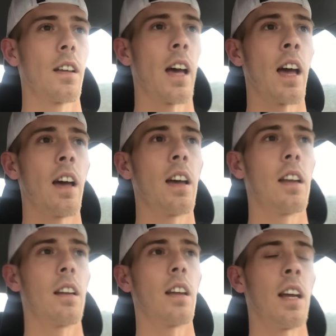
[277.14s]

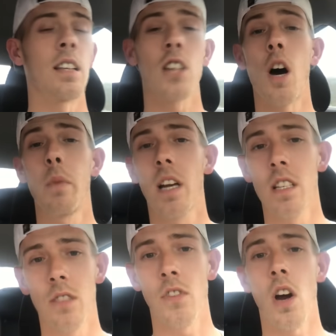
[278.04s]
And it's all
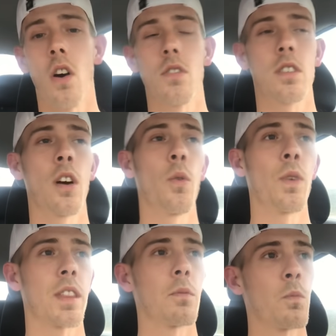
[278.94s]
because of y'all. So
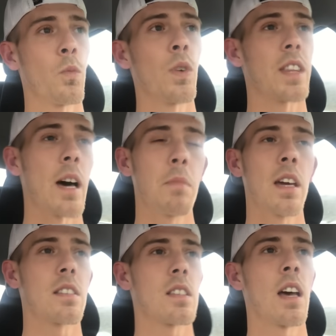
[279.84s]
with that
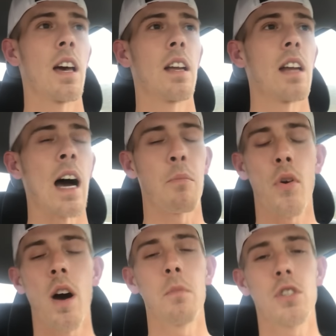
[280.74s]
being said, I
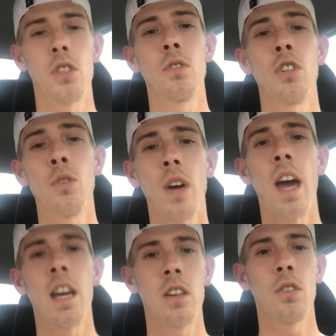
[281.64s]
promise you, you
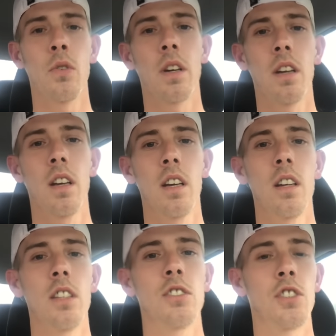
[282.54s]
can do it.
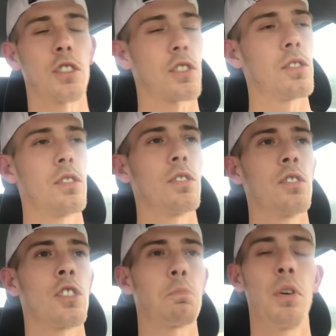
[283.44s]
Just
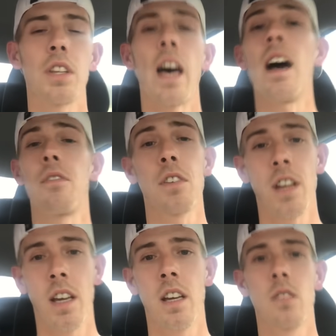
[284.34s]
put the effort
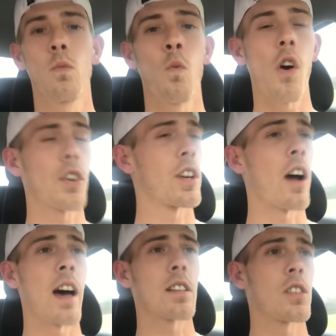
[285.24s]
in, work
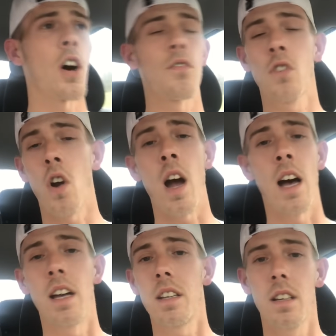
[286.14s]
your ass off,
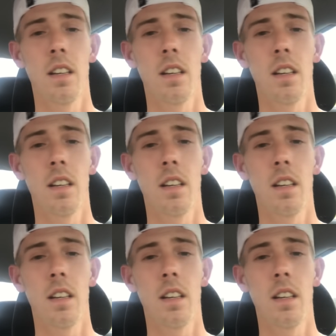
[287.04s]
grind,